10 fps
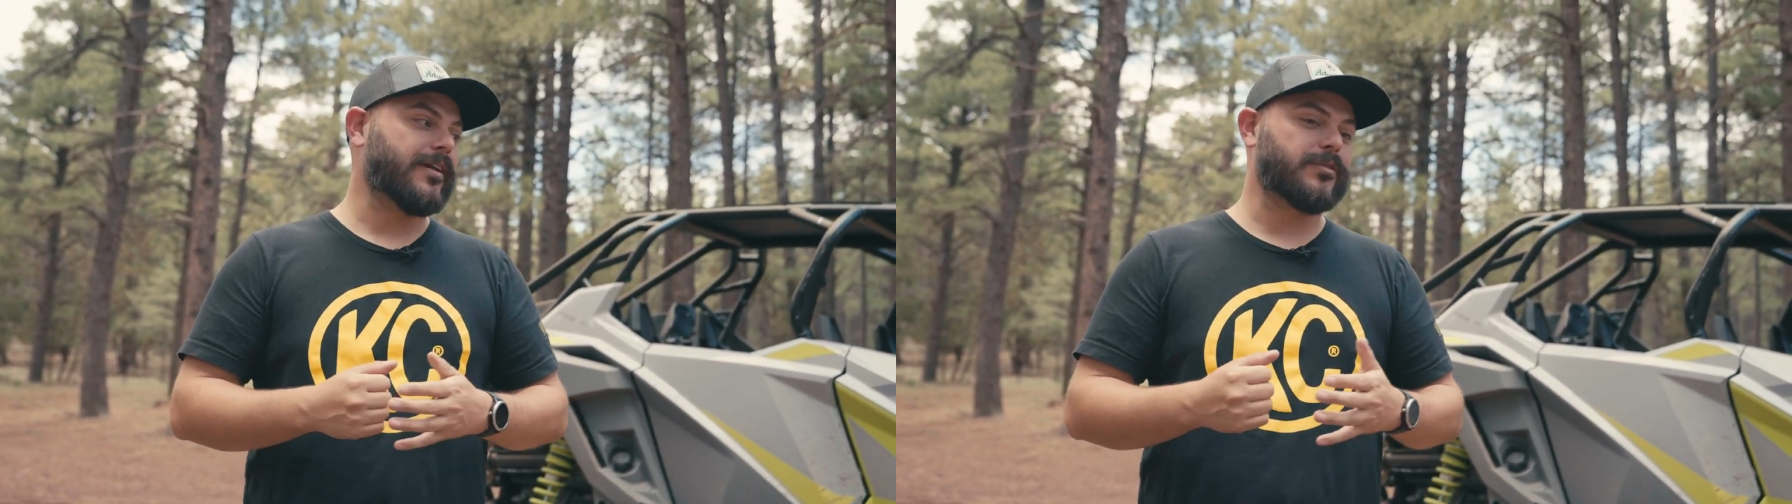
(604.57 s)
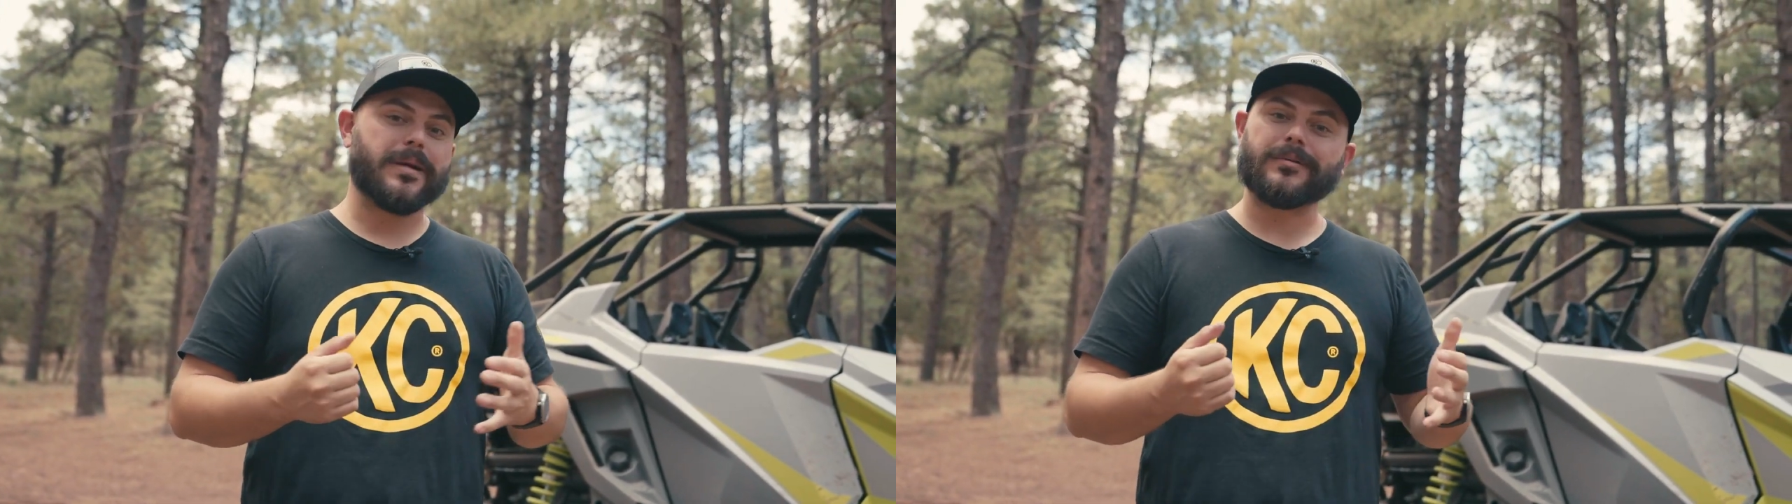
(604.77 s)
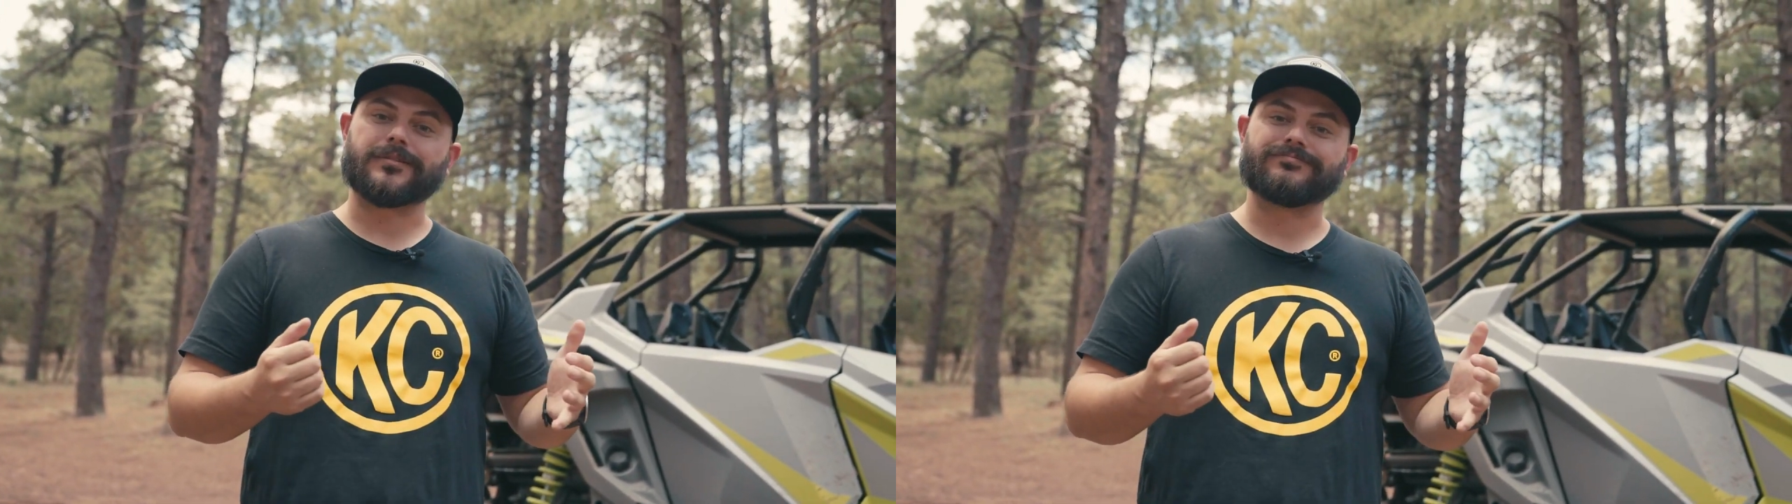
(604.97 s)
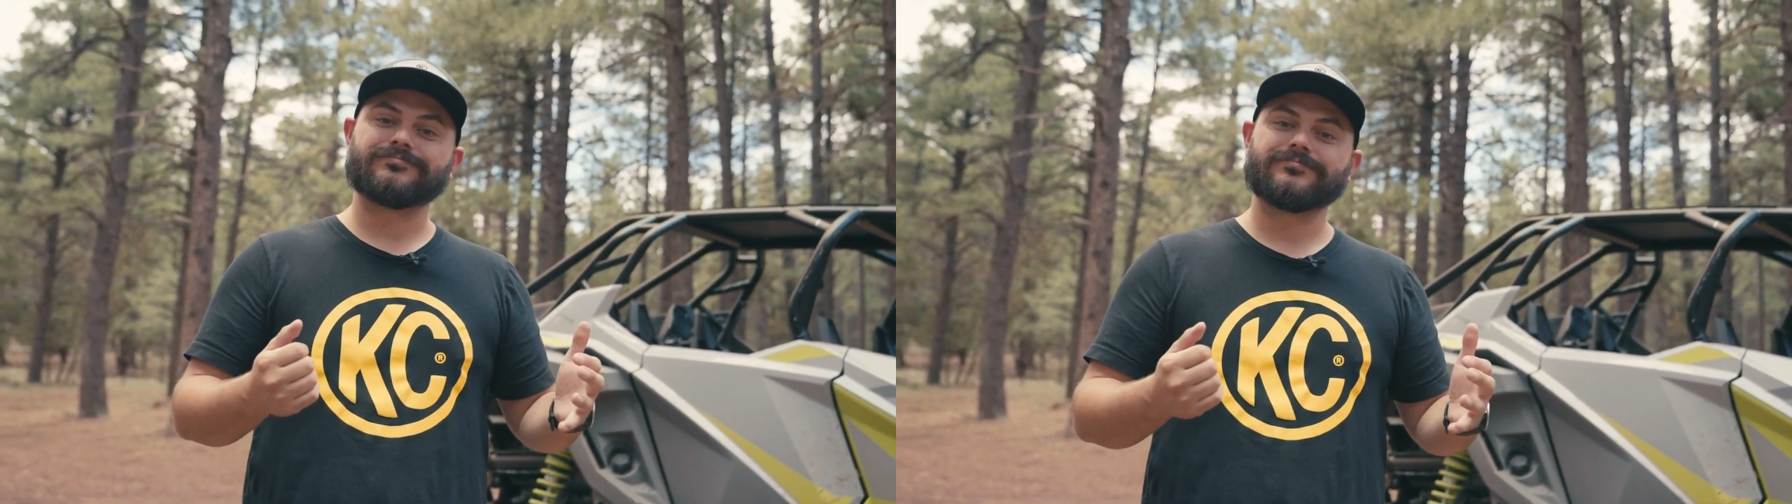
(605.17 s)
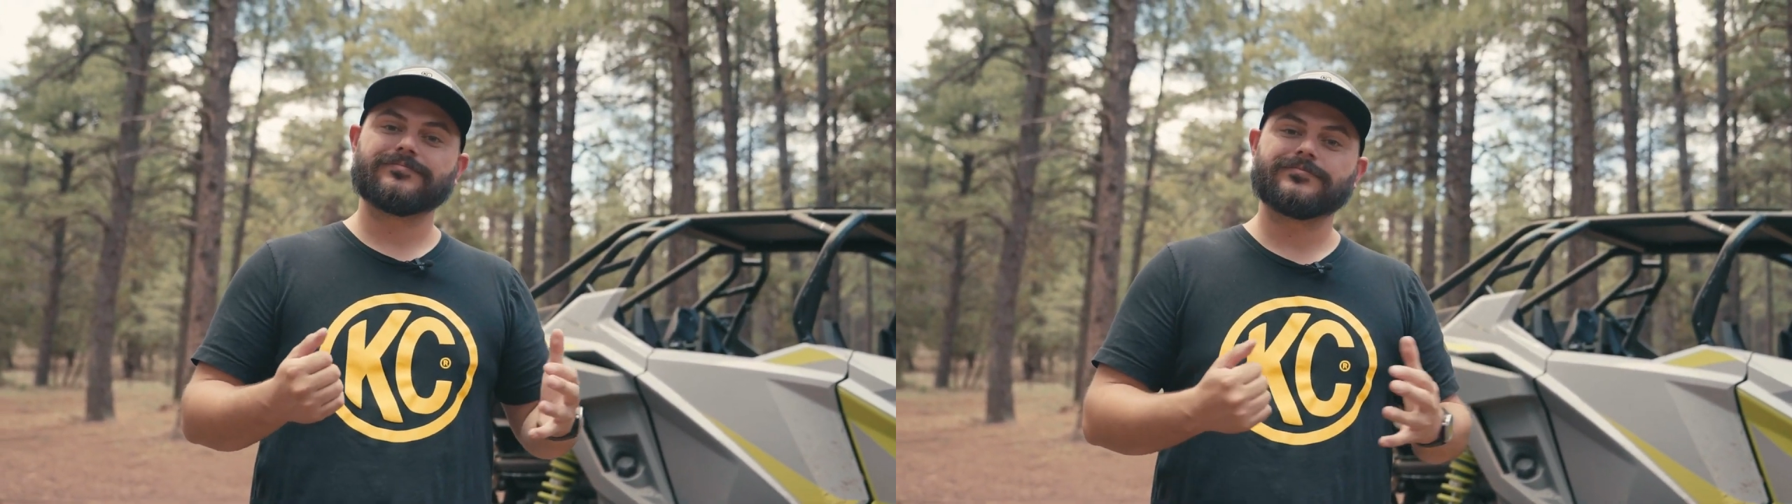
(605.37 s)
remember
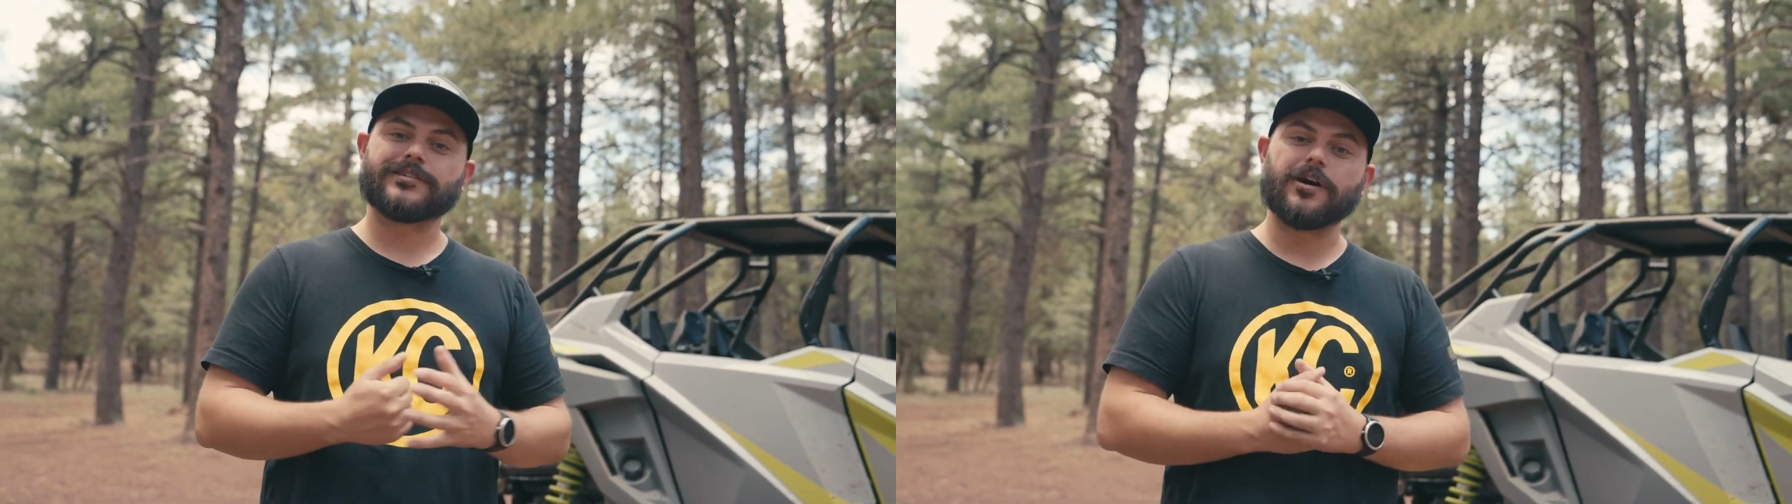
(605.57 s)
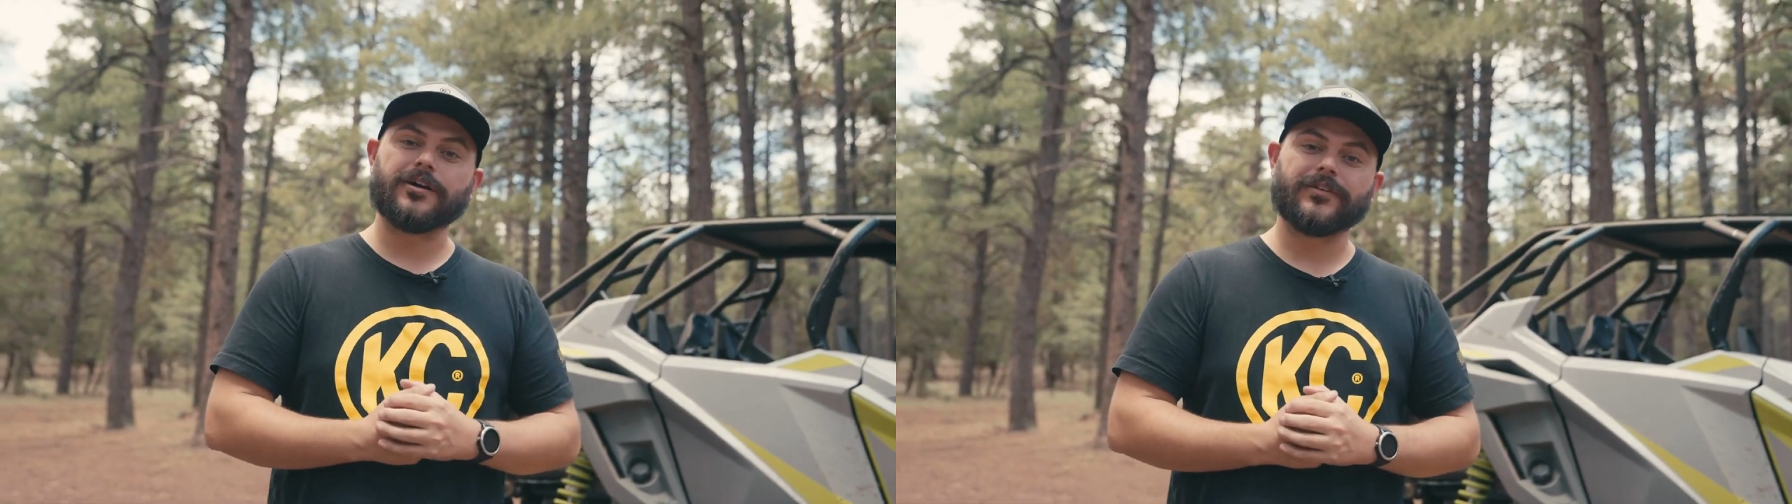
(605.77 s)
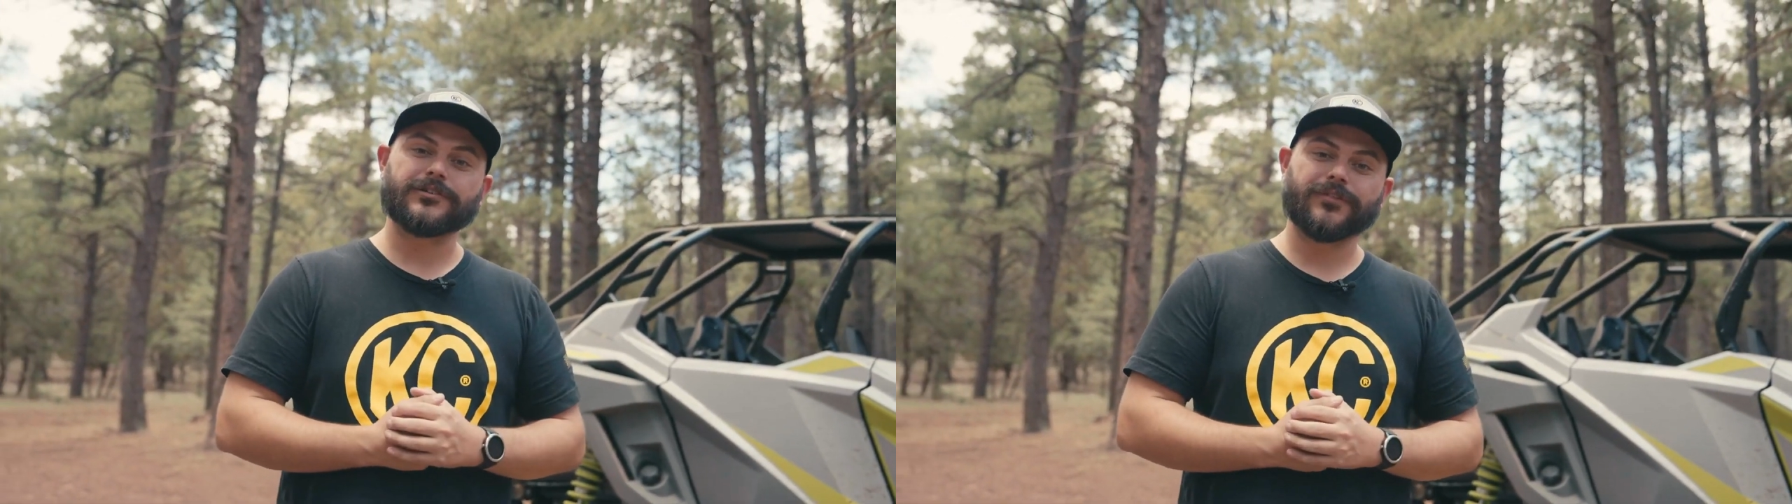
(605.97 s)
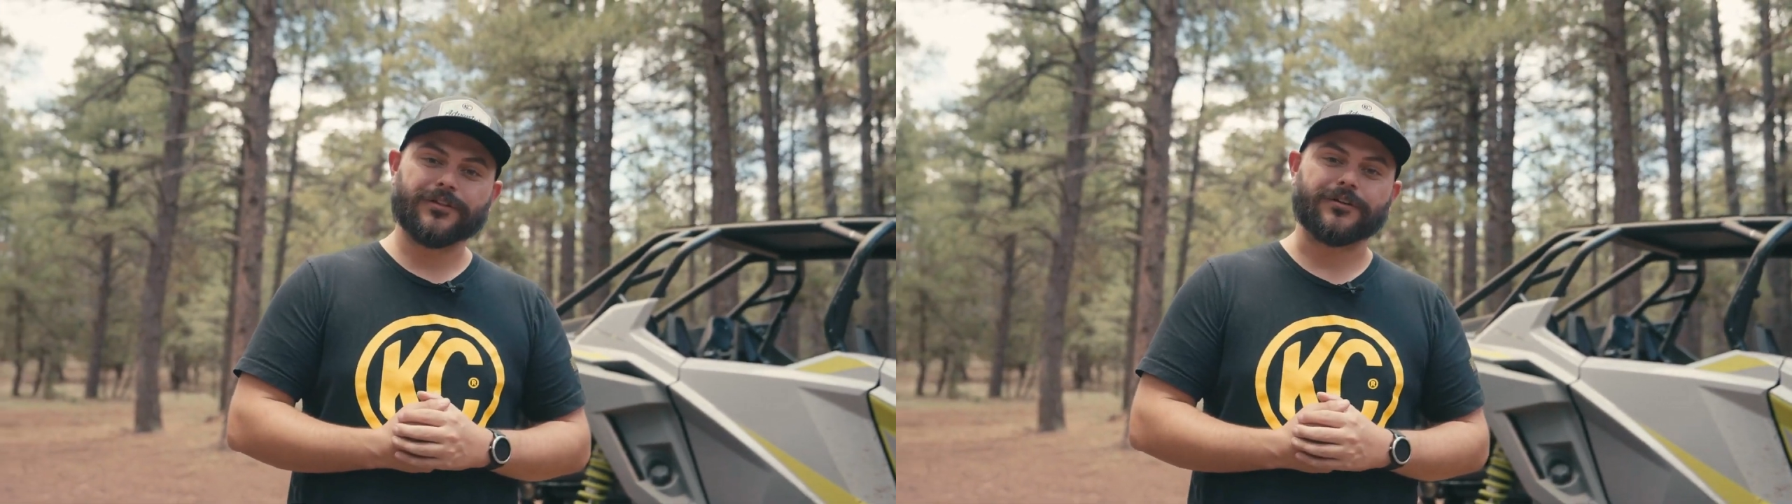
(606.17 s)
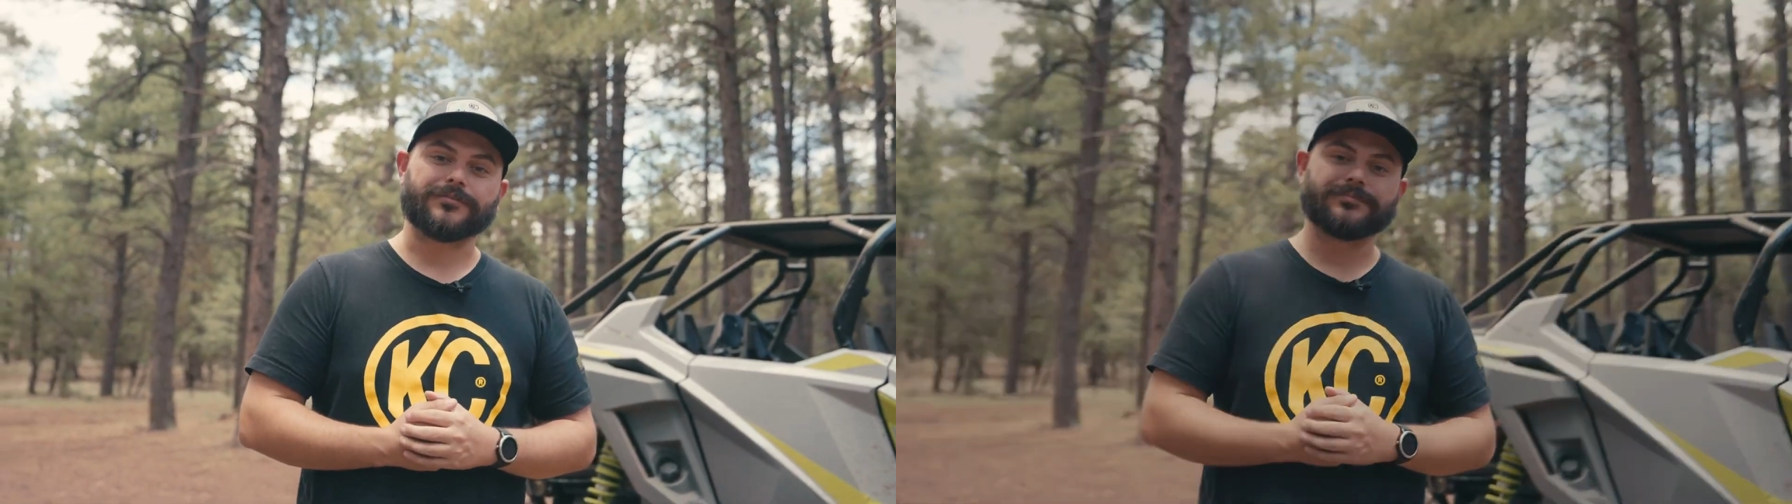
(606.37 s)
to go adventure further.